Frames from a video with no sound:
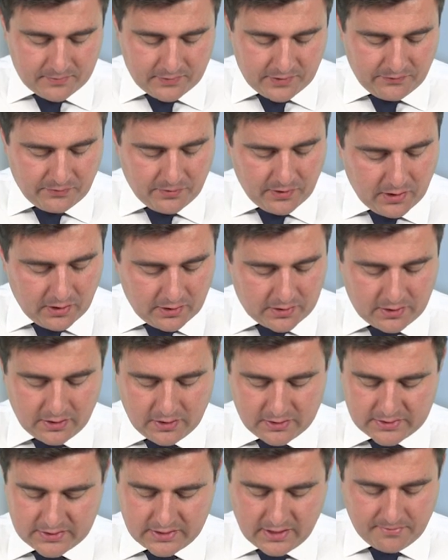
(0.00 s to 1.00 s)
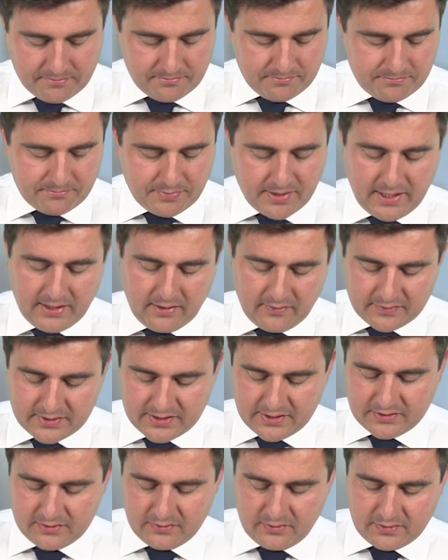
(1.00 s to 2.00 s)
If we look at B,
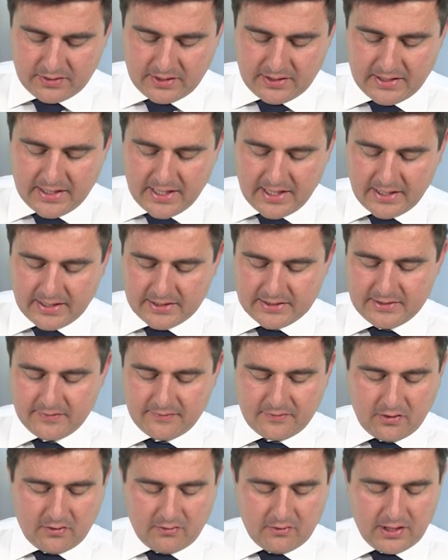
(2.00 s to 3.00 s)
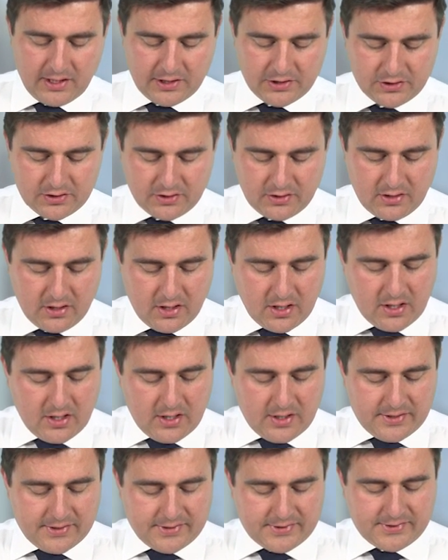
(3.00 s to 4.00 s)
obviously it's not the negative correlation.
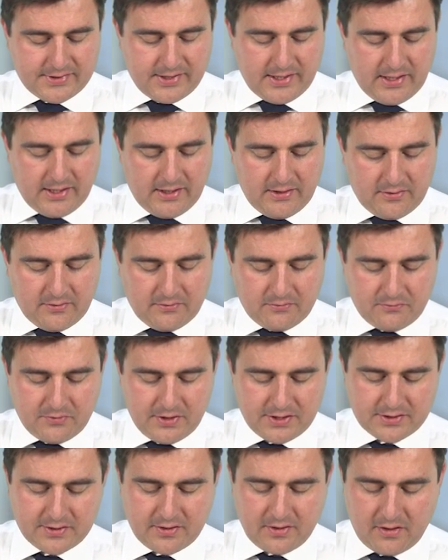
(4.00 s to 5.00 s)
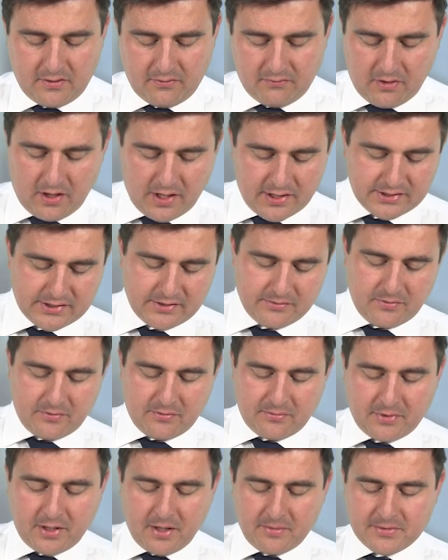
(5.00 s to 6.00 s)
C, the risk that arises when
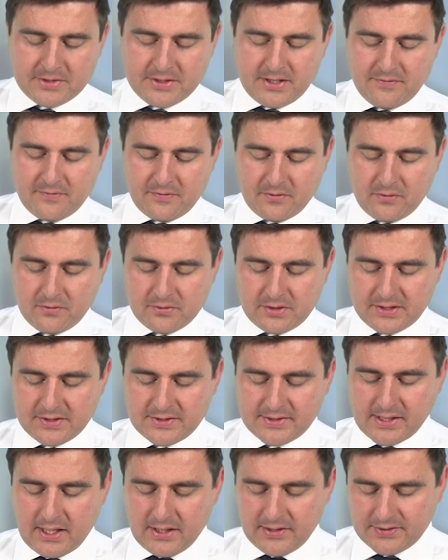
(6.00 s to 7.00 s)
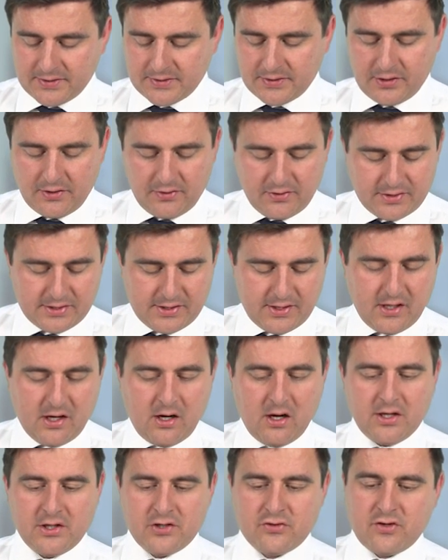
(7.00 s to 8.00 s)
it becomes difficult to sell a security in a
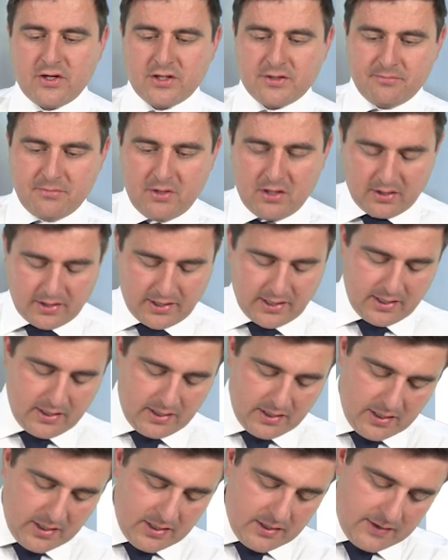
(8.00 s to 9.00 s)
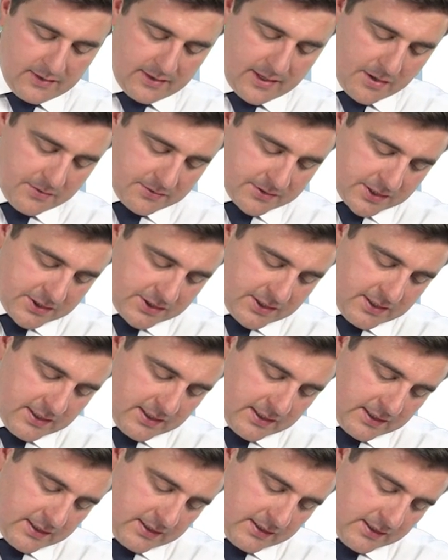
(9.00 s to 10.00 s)
highly stressed market. That was actually
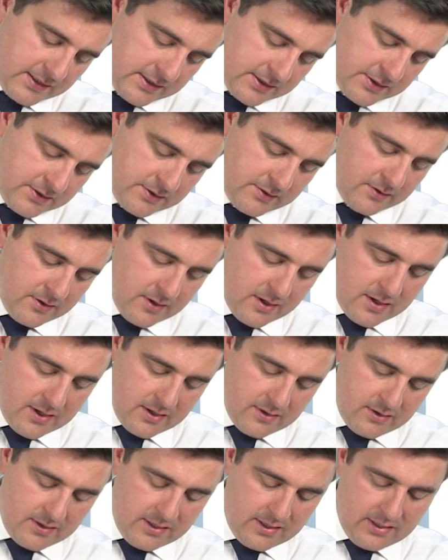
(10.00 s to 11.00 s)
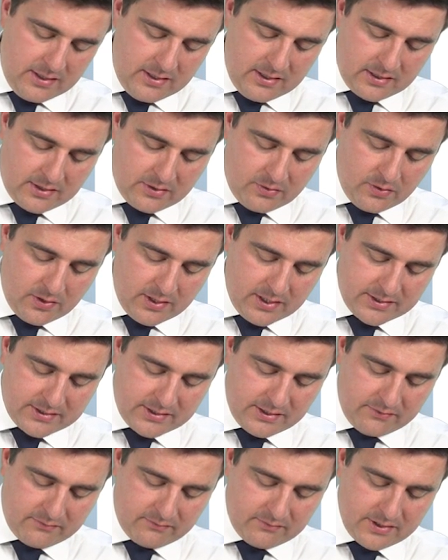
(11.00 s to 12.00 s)
linking into the
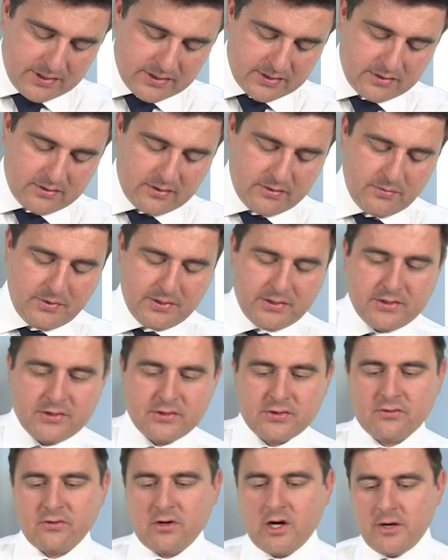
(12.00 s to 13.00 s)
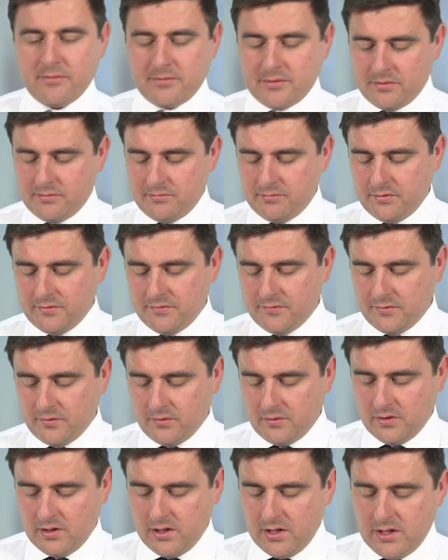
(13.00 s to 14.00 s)
liquidity risk that we described
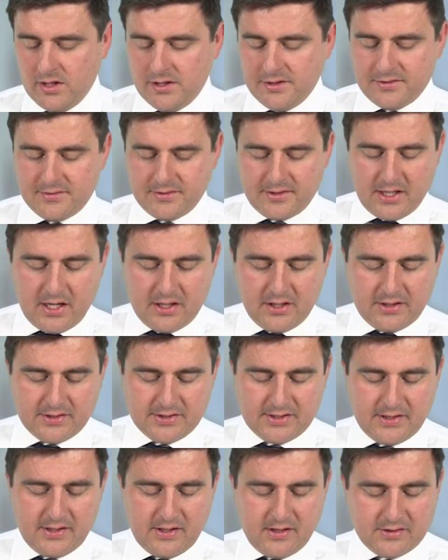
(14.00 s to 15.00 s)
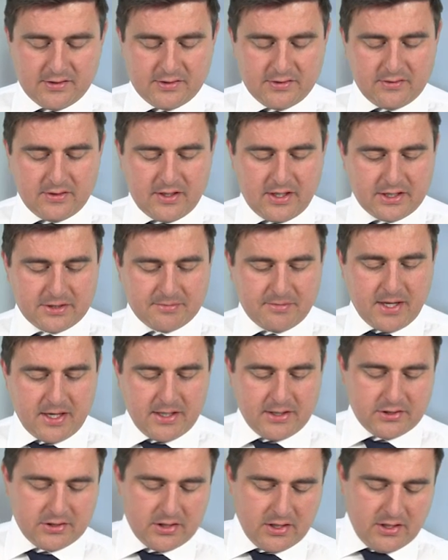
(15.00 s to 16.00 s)
before. So again, you can see the answers on the next
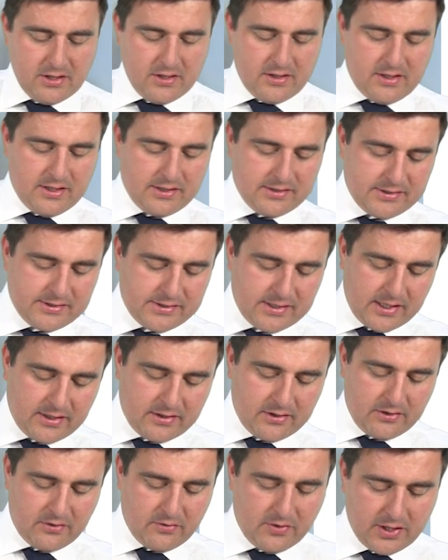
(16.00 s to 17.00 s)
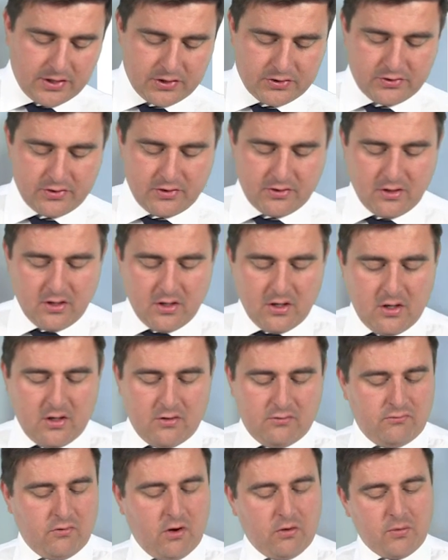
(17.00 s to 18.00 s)
page. That second question,
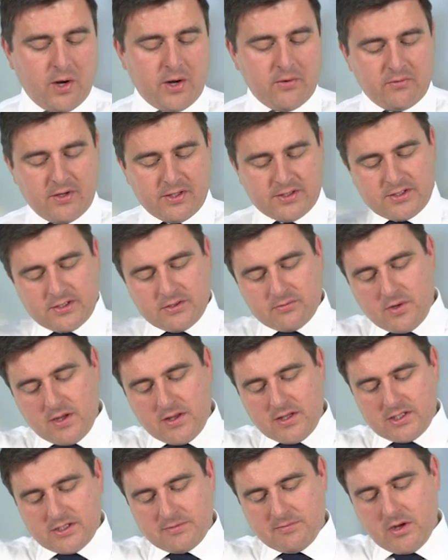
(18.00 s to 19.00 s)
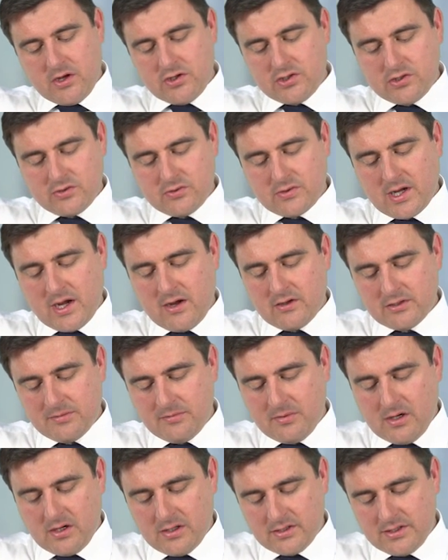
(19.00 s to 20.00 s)
wrong way risk is where the exposure to
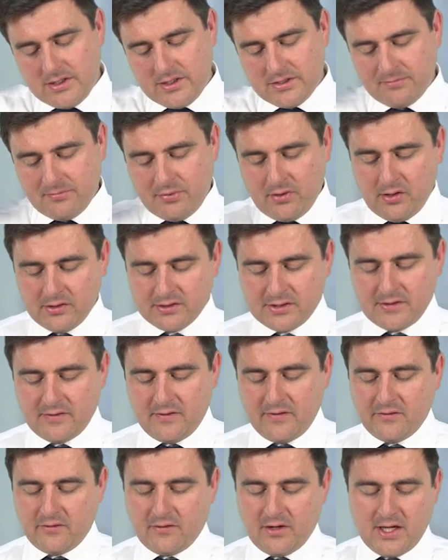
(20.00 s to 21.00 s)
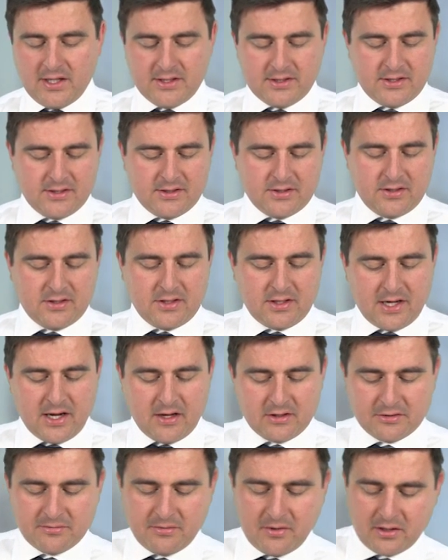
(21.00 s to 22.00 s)
counterparty is positively related to the
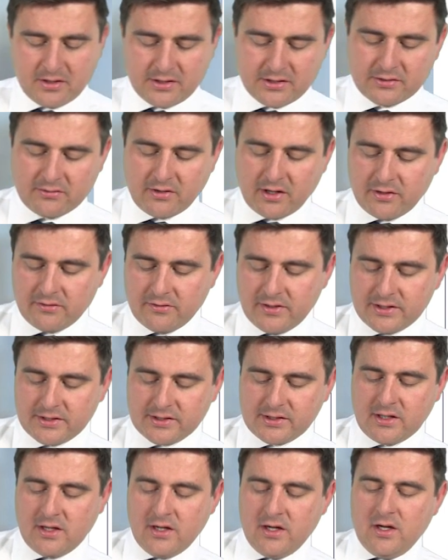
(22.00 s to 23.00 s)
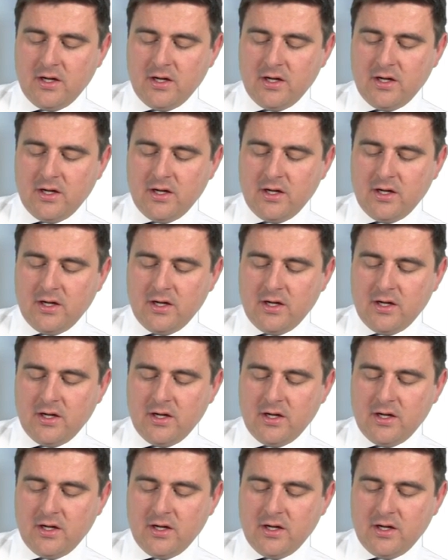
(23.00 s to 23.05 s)
counterparty's credit risk.